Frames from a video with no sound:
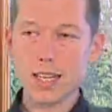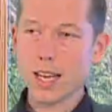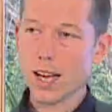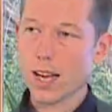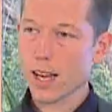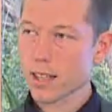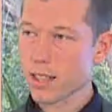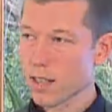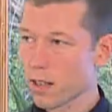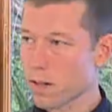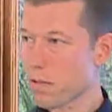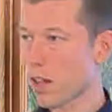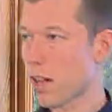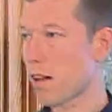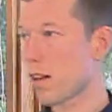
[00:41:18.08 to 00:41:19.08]

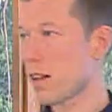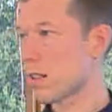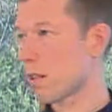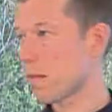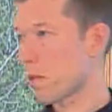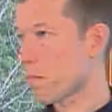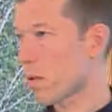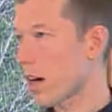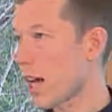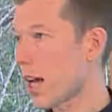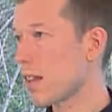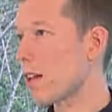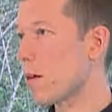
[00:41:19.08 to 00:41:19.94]
cognitive areas of the brain.